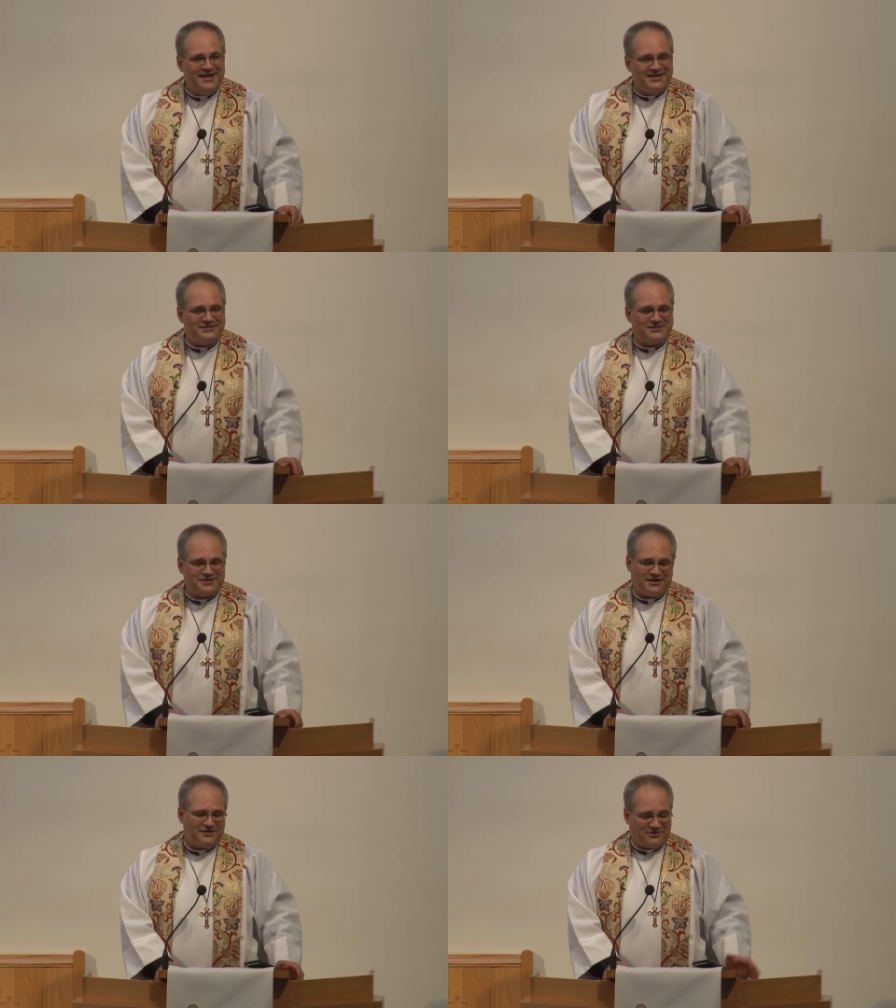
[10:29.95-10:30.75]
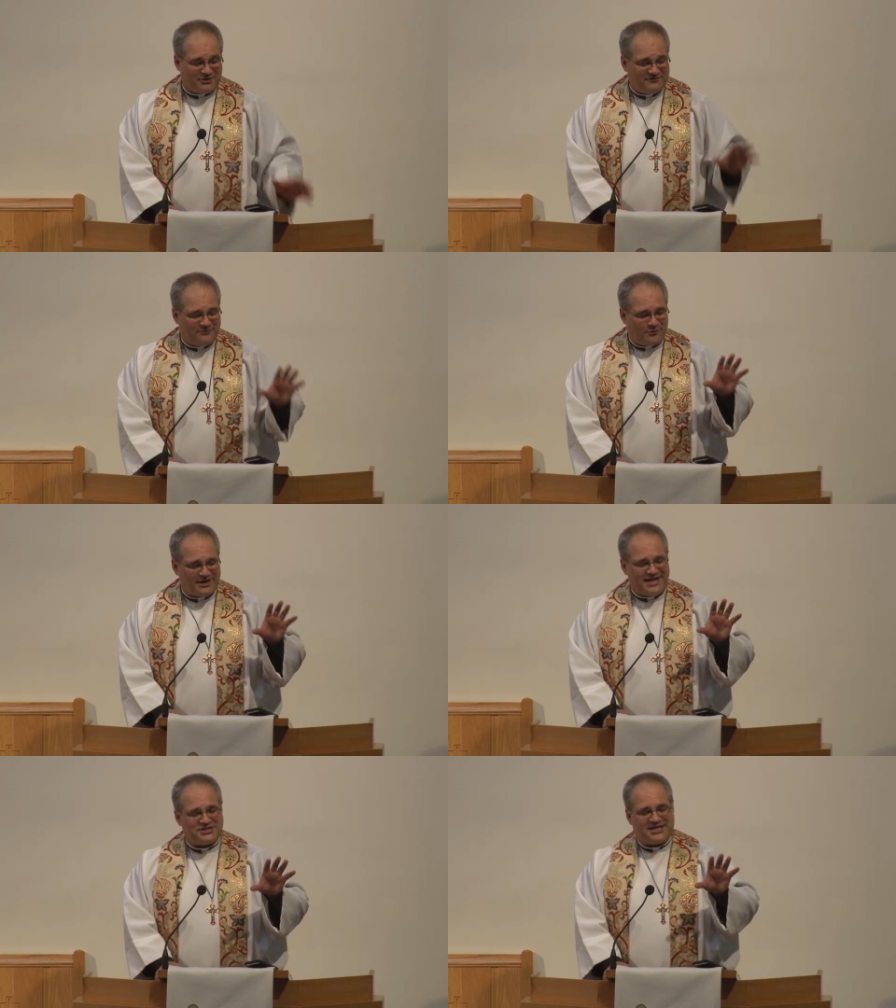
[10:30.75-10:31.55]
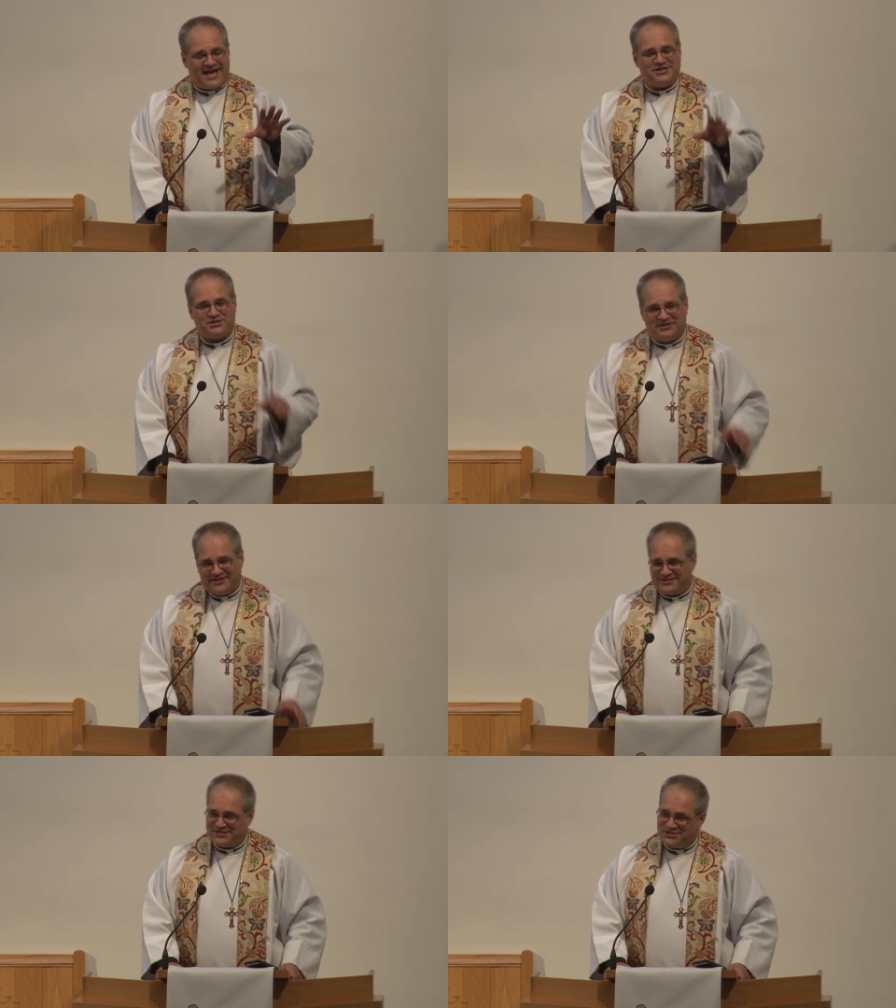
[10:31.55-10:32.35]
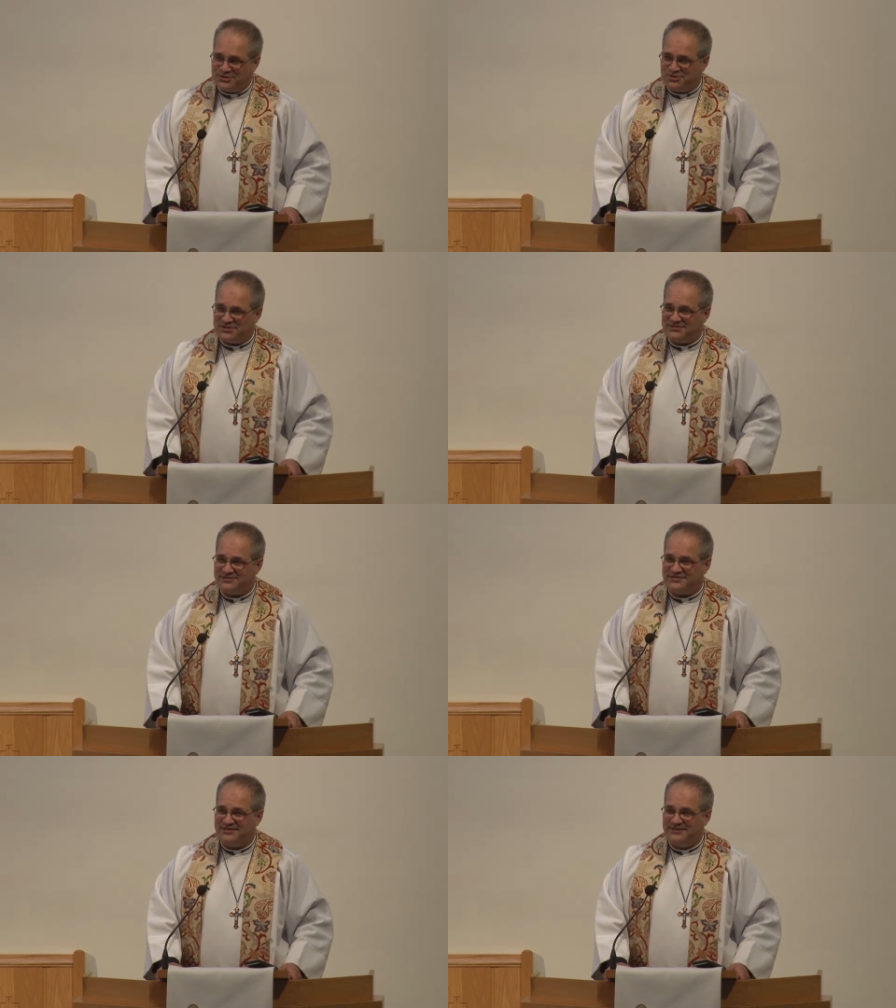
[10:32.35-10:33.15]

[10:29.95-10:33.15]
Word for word: inst- uh, 34 educational institutions,